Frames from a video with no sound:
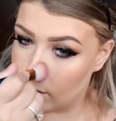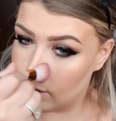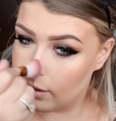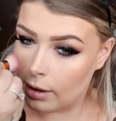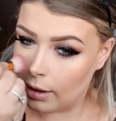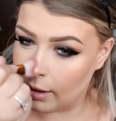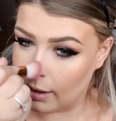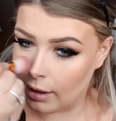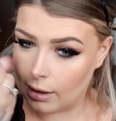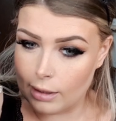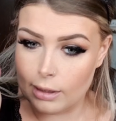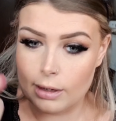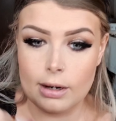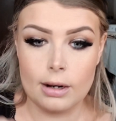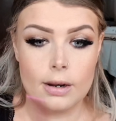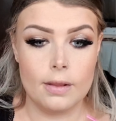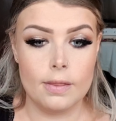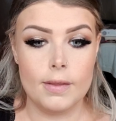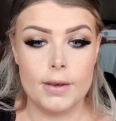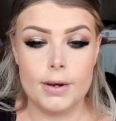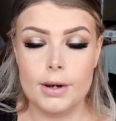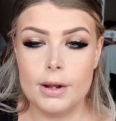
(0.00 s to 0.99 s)
Take a little
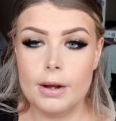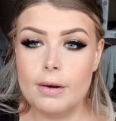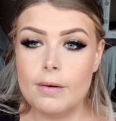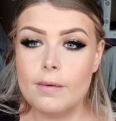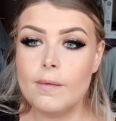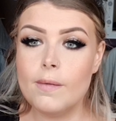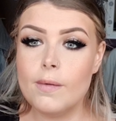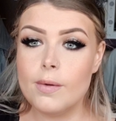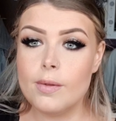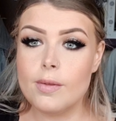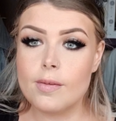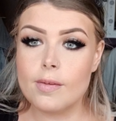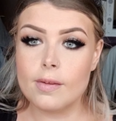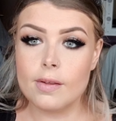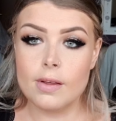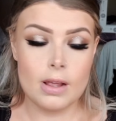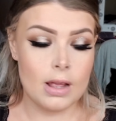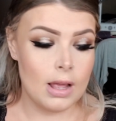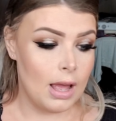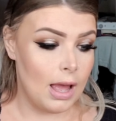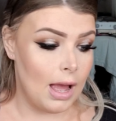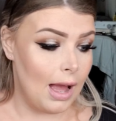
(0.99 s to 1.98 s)
on the nose,
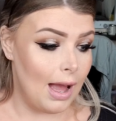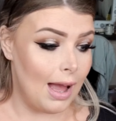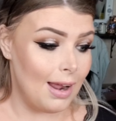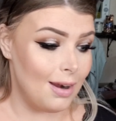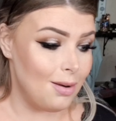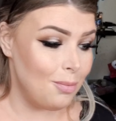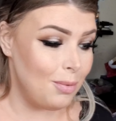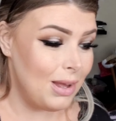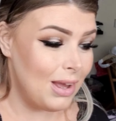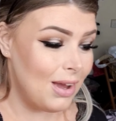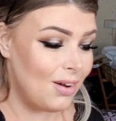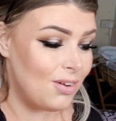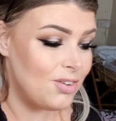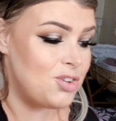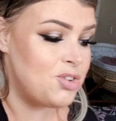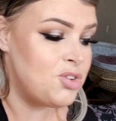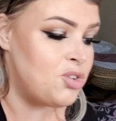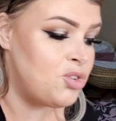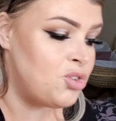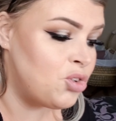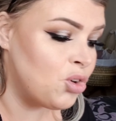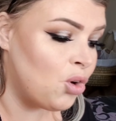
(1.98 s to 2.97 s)
and we are
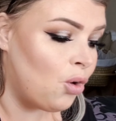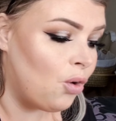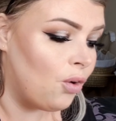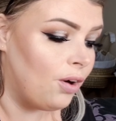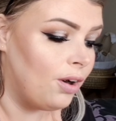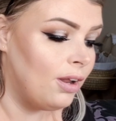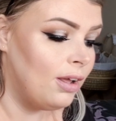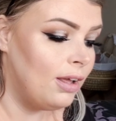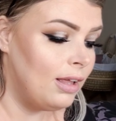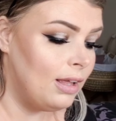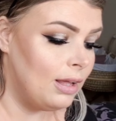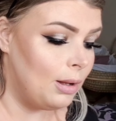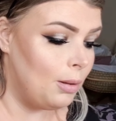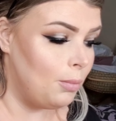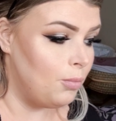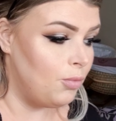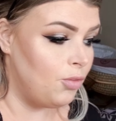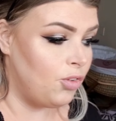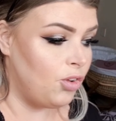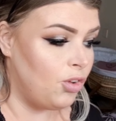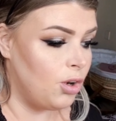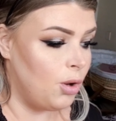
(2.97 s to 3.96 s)
done.
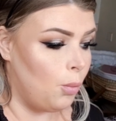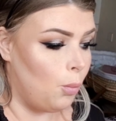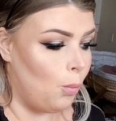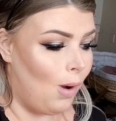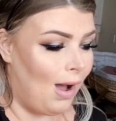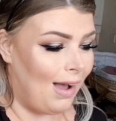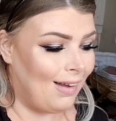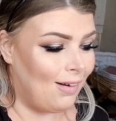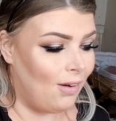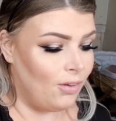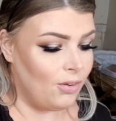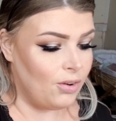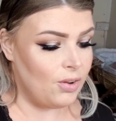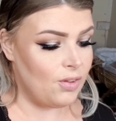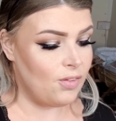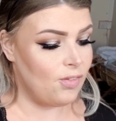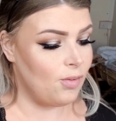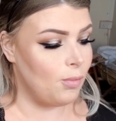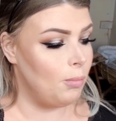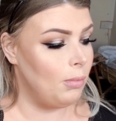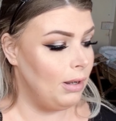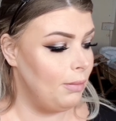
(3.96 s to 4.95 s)
I'm just gonna whack on
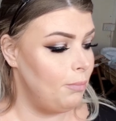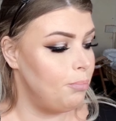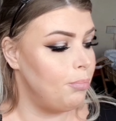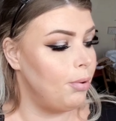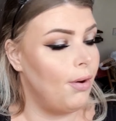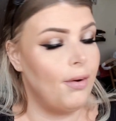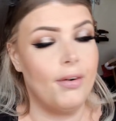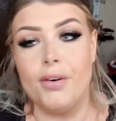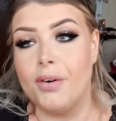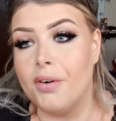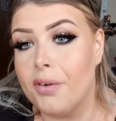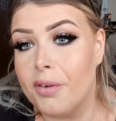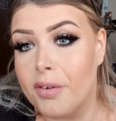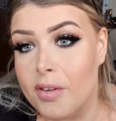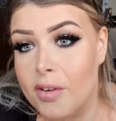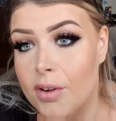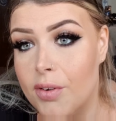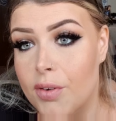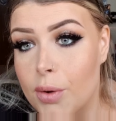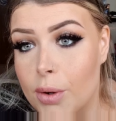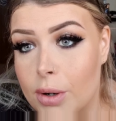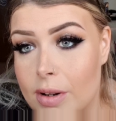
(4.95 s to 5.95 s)
some light products.
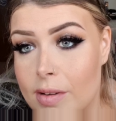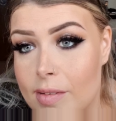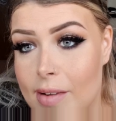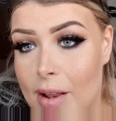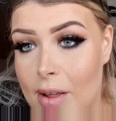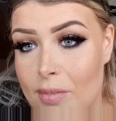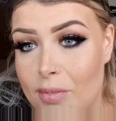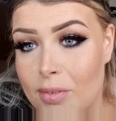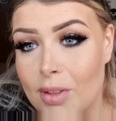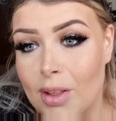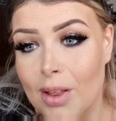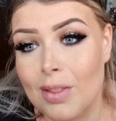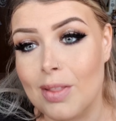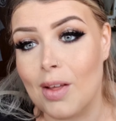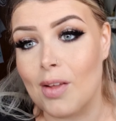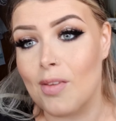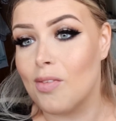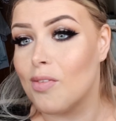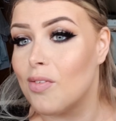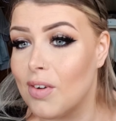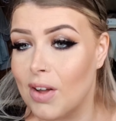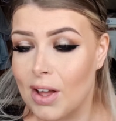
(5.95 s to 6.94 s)
If you want to stay for that,
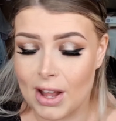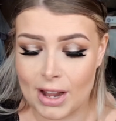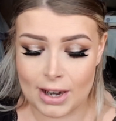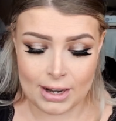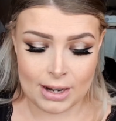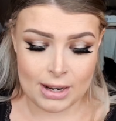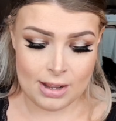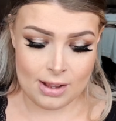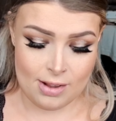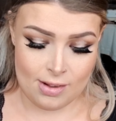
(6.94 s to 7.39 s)
that's fine.